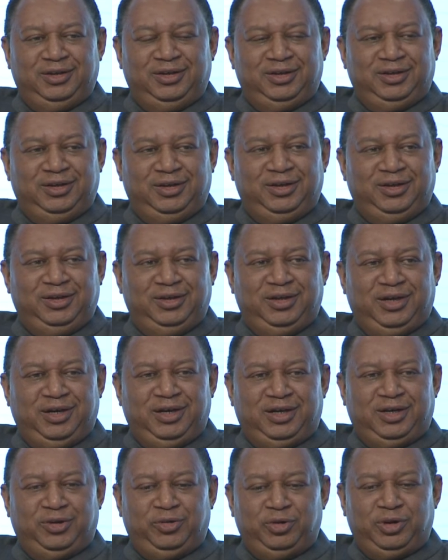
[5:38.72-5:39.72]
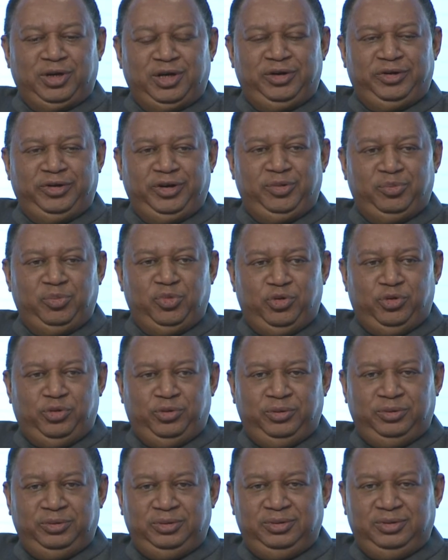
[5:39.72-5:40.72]
And I cannot agree
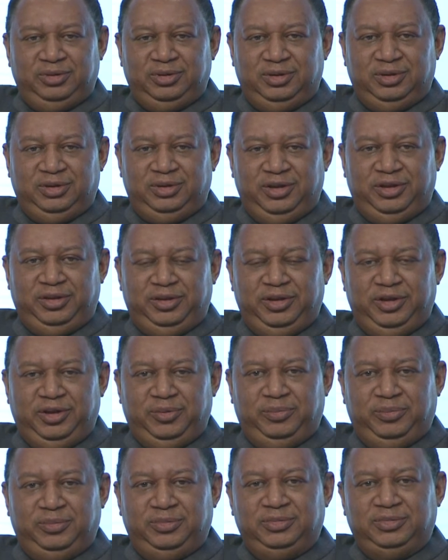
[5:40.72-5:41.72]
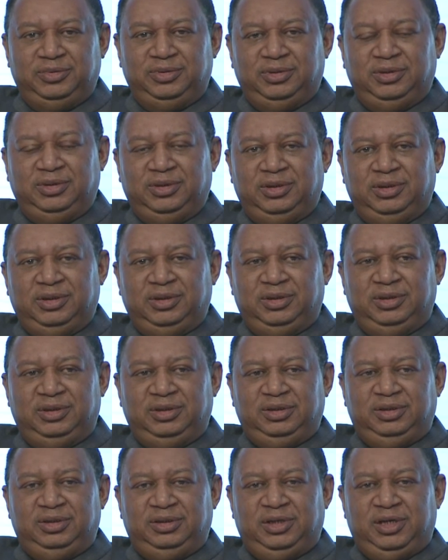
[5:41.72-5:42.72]
more than them.
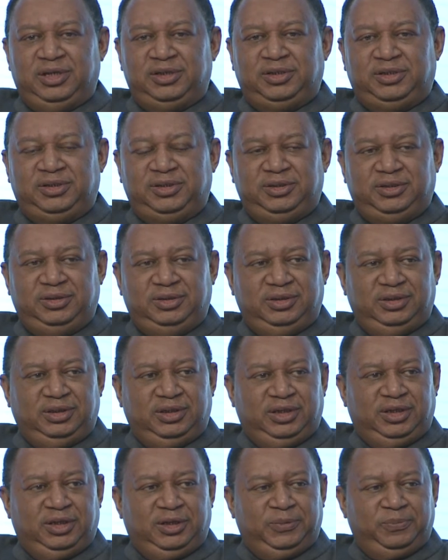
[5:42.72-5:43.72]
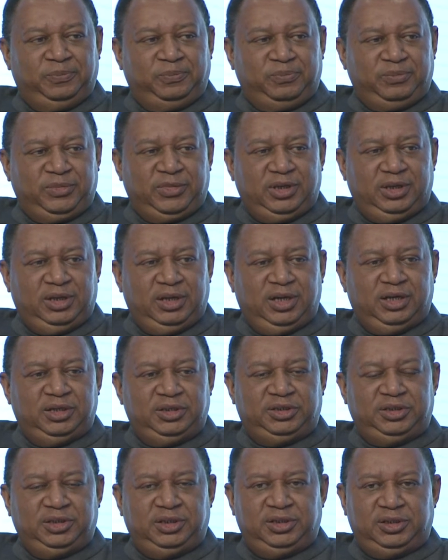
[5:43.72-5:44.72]
Yes,
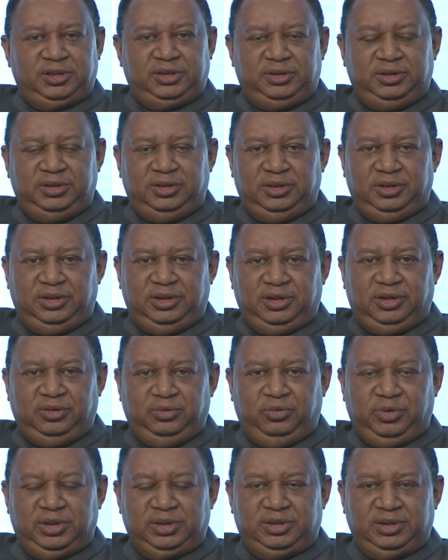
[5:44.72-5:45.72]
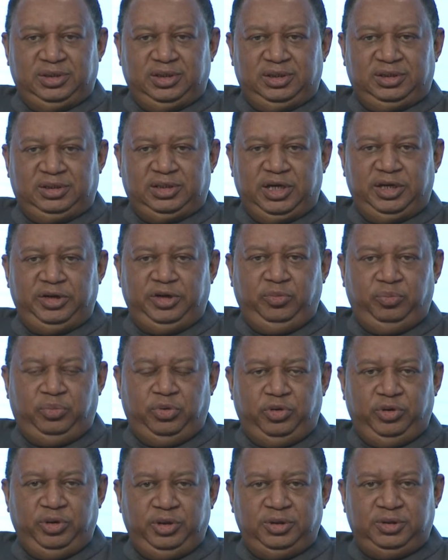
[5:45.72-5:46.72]
Algiers was a turning
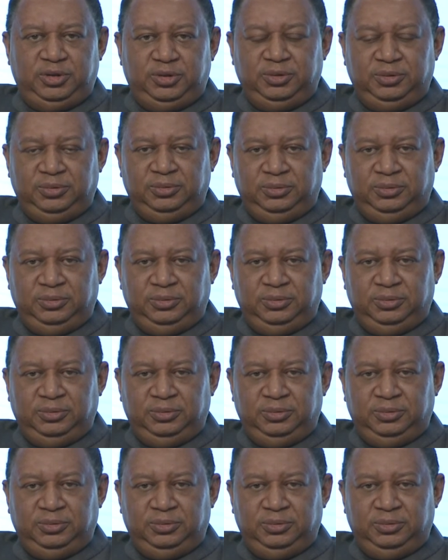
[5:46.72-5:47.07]
point.